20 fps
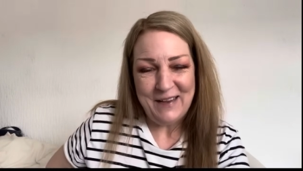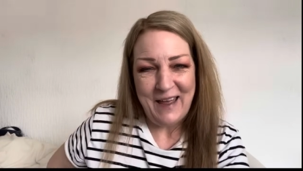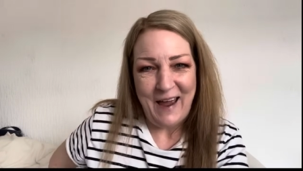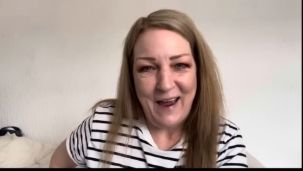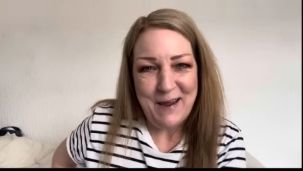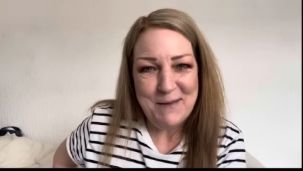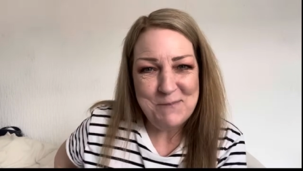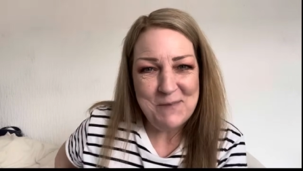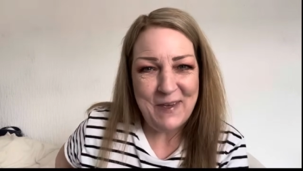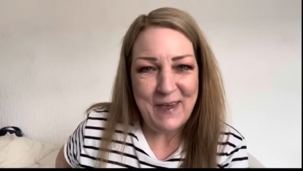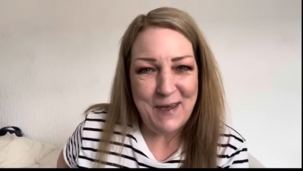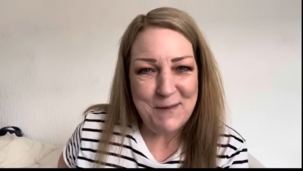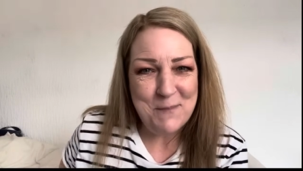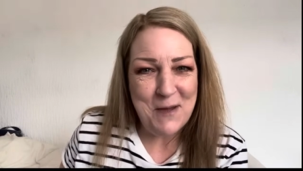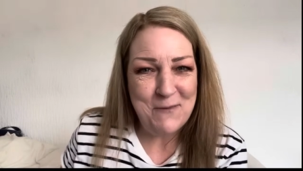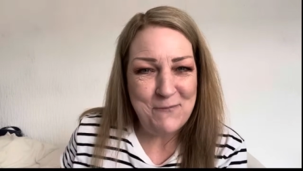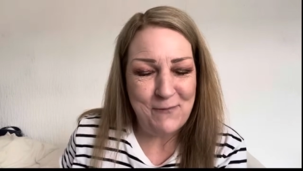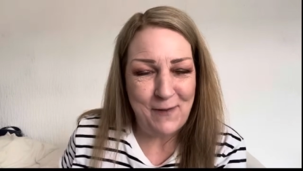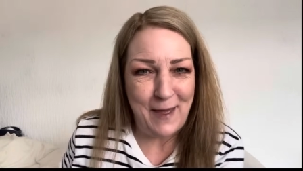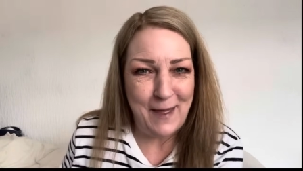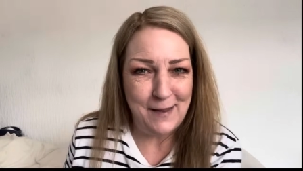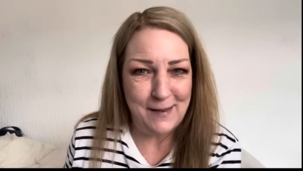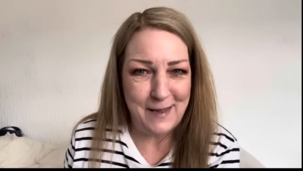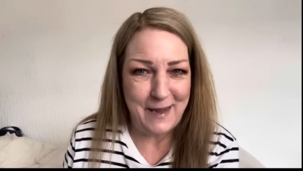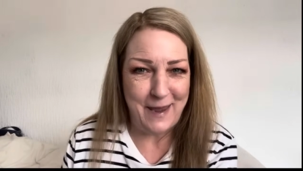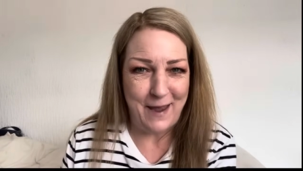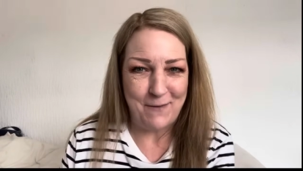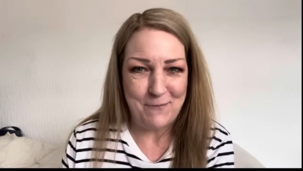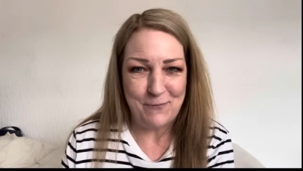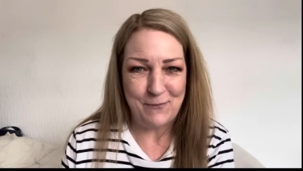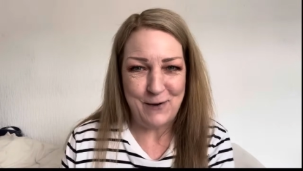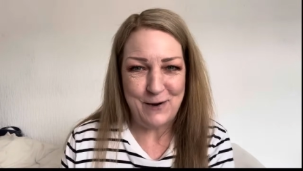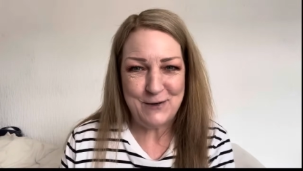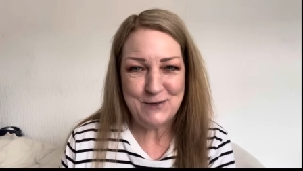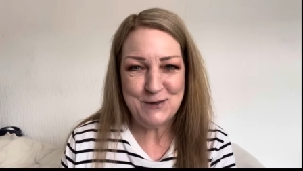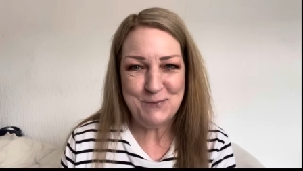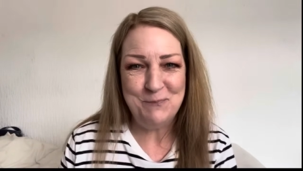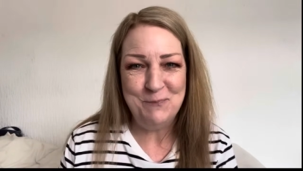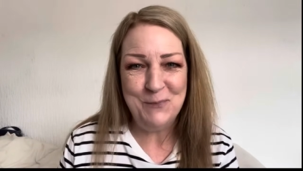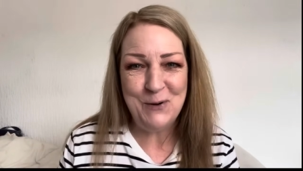I'm Kim, a fairly
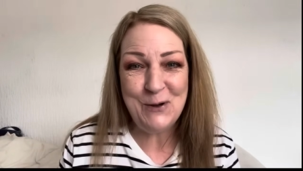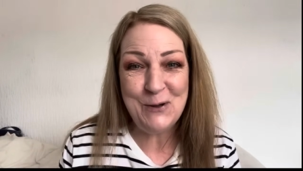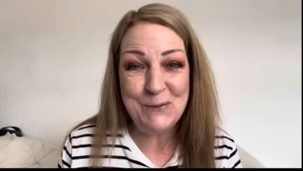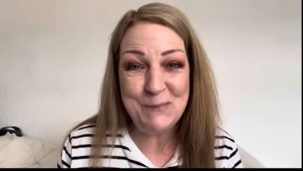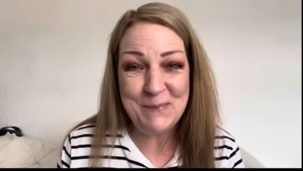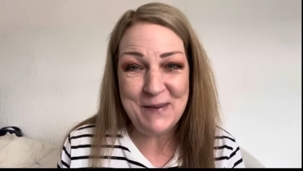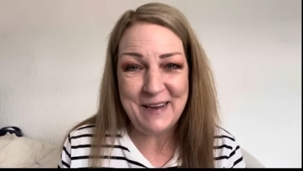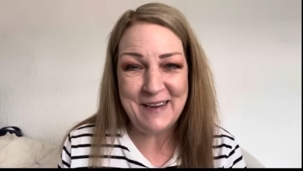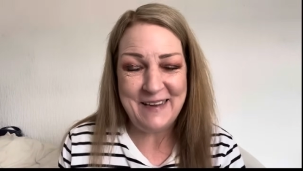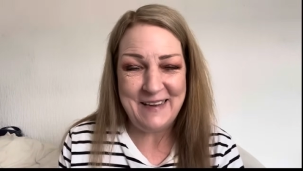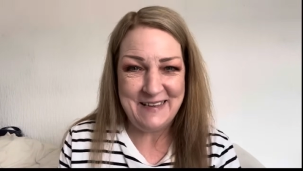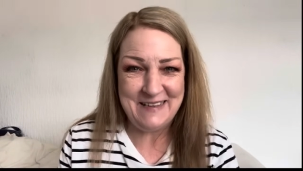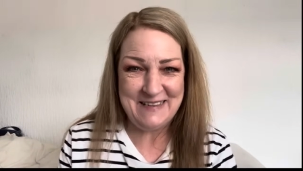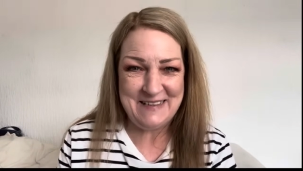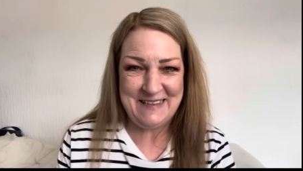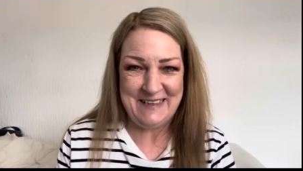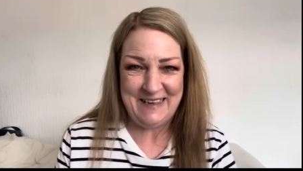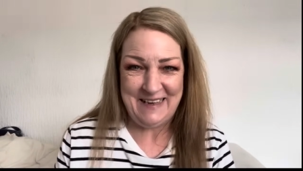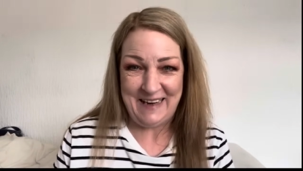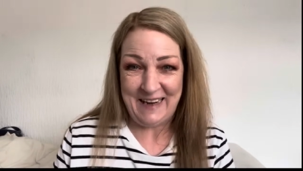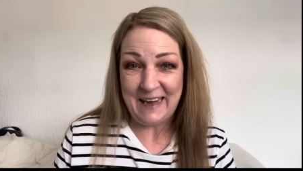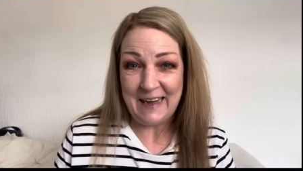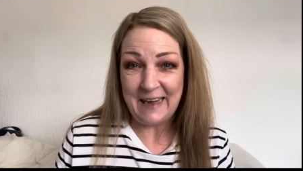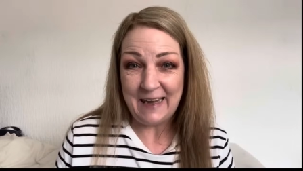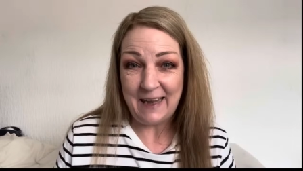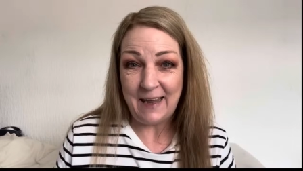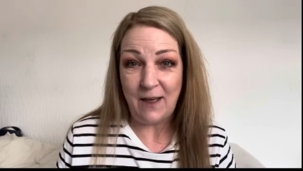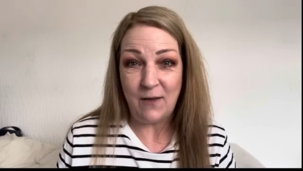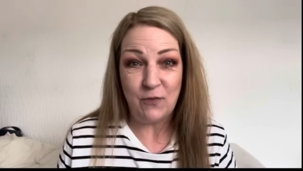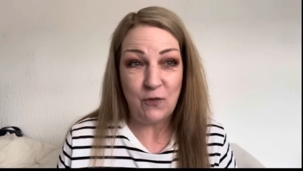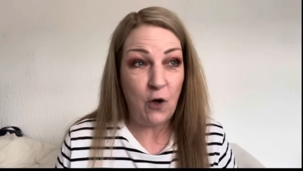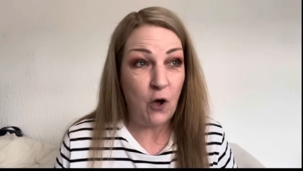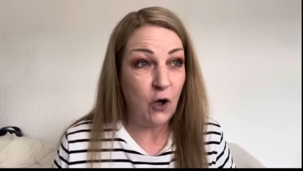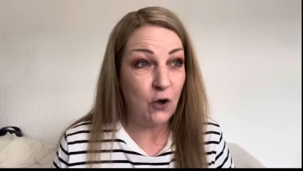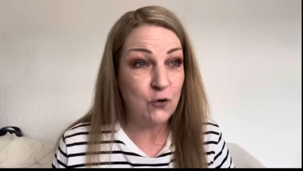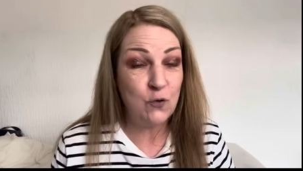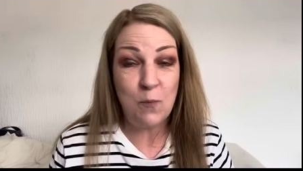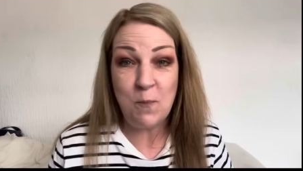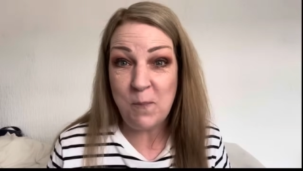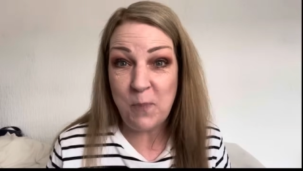average mum, and today I thought
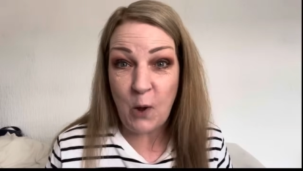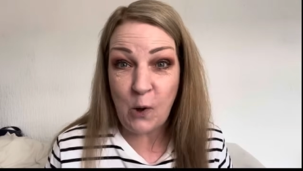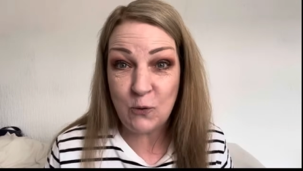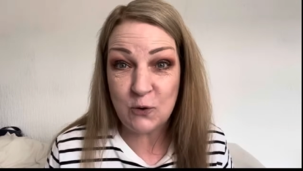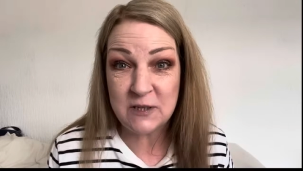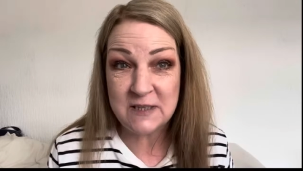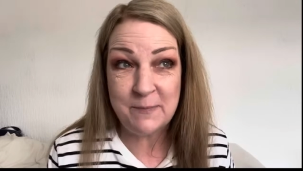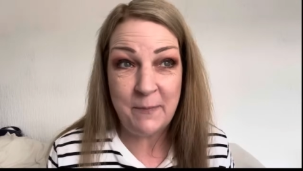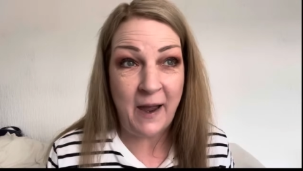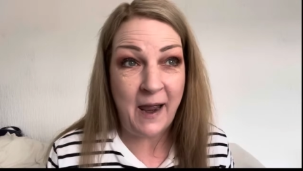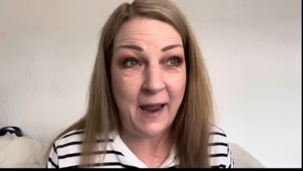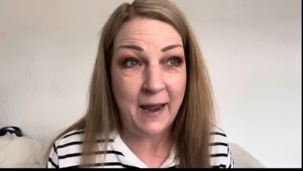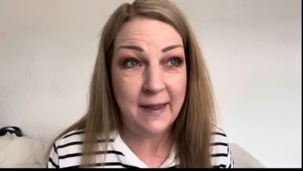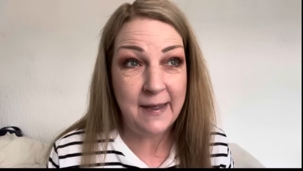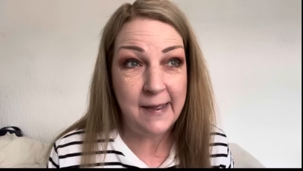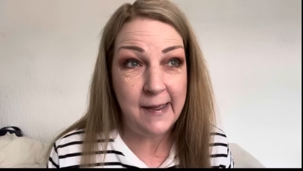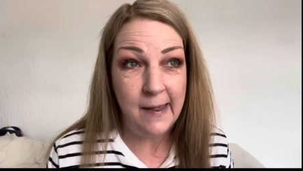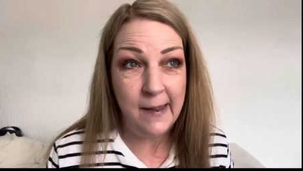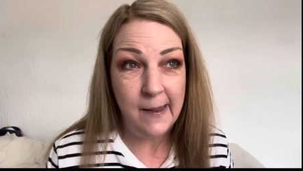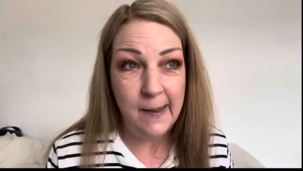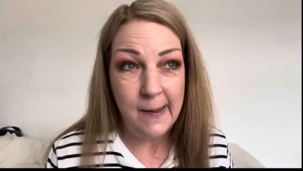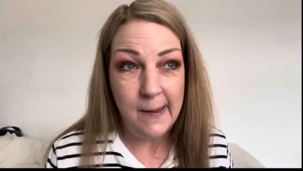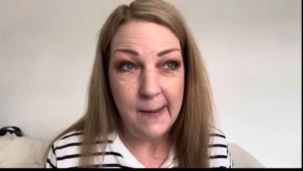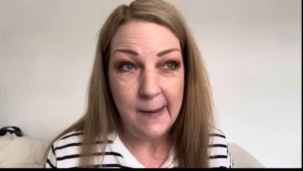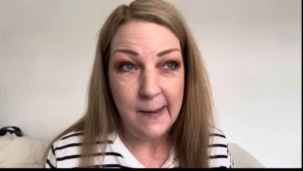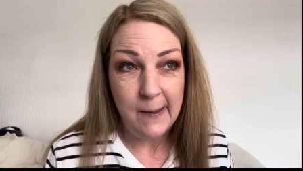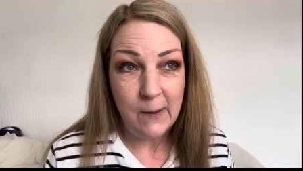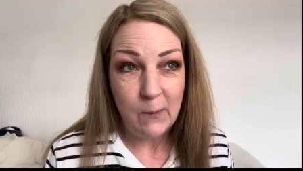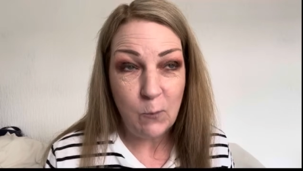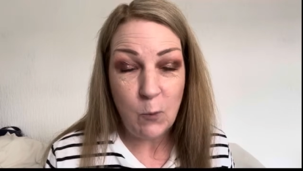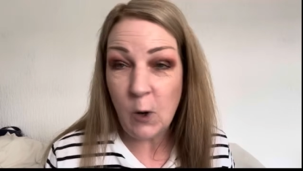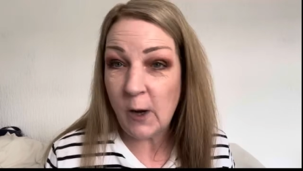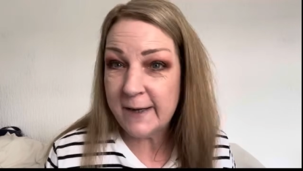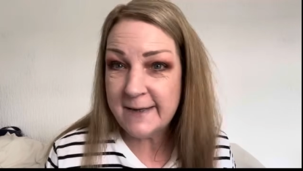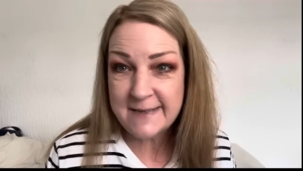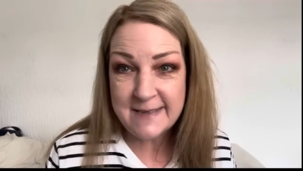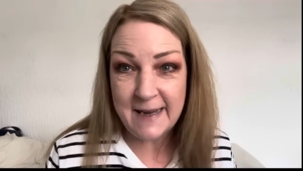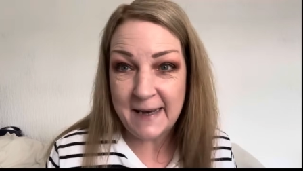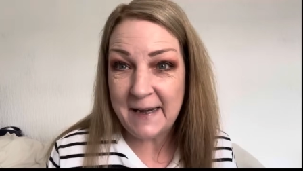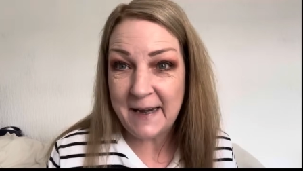I'd unbox my, what
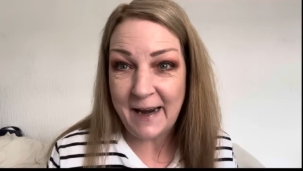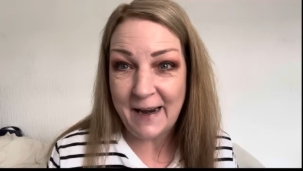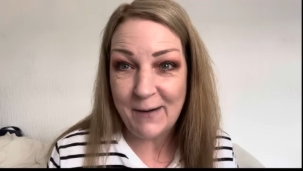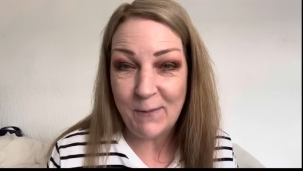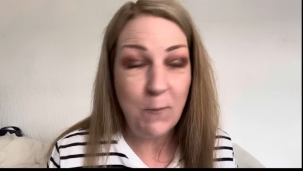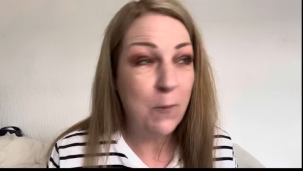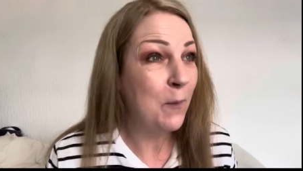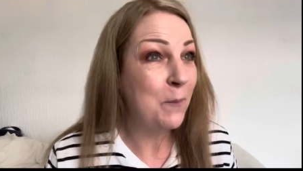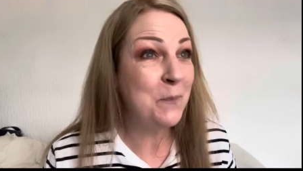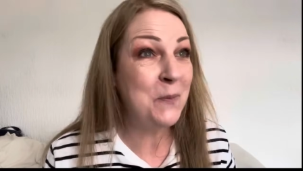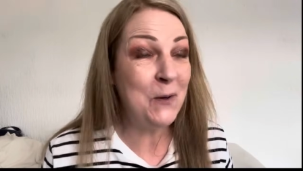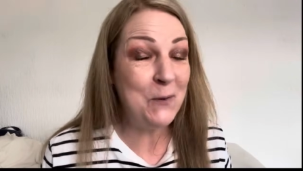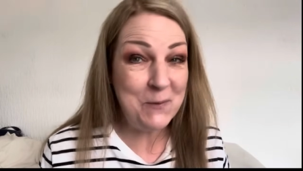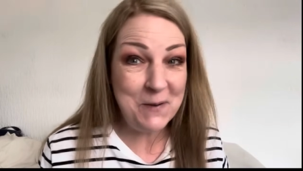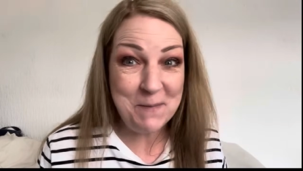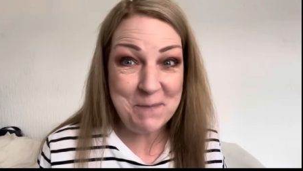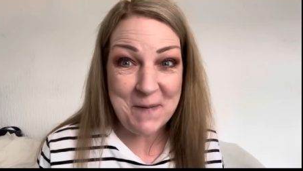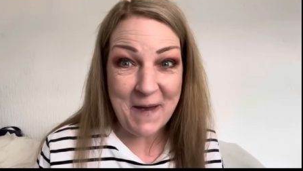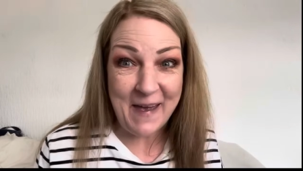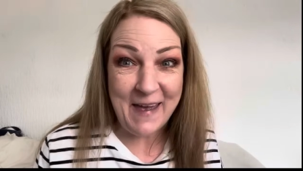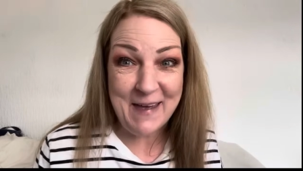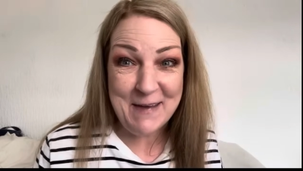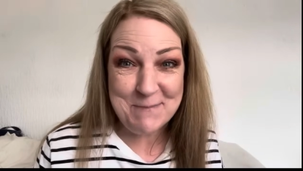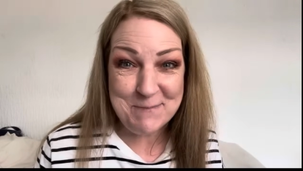is it now, Beauty Bay